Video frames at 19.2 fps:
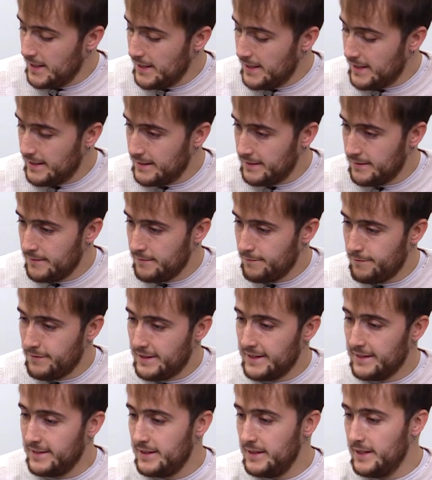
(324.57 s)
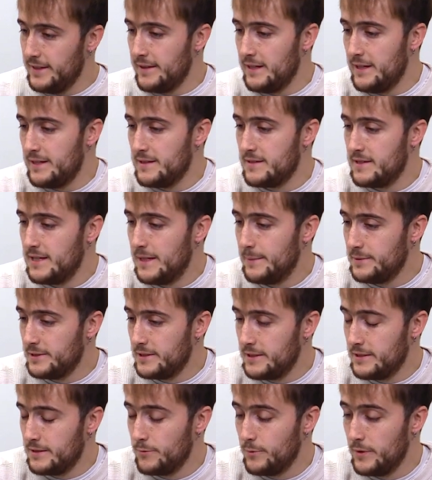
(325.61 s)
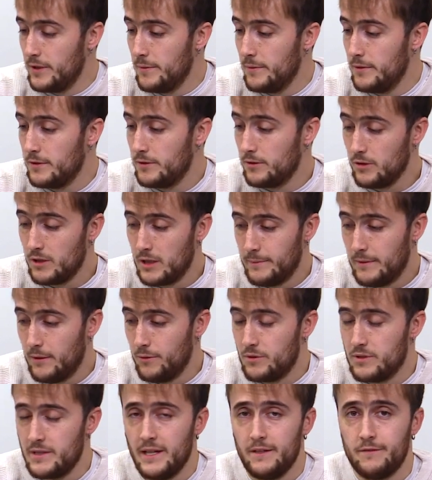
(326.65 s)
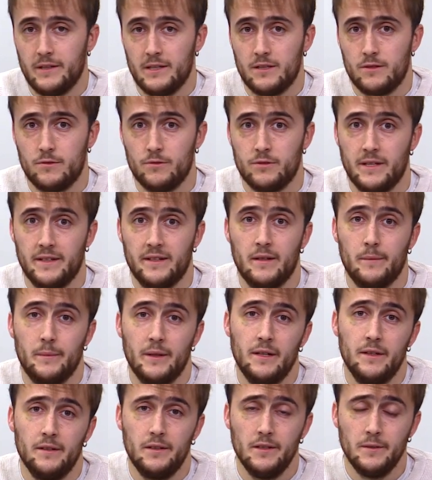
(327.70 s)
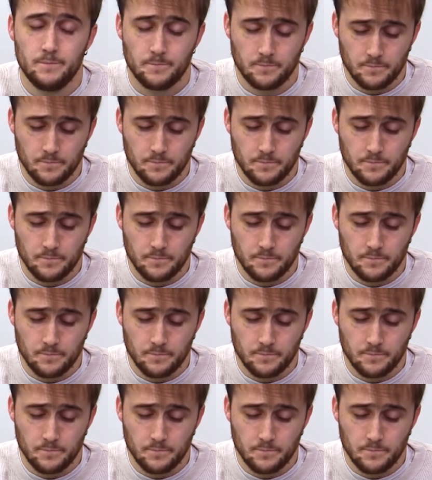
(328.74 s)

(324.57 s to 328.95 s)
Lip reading: And finally, the last chapter will talk about safe and sustainability.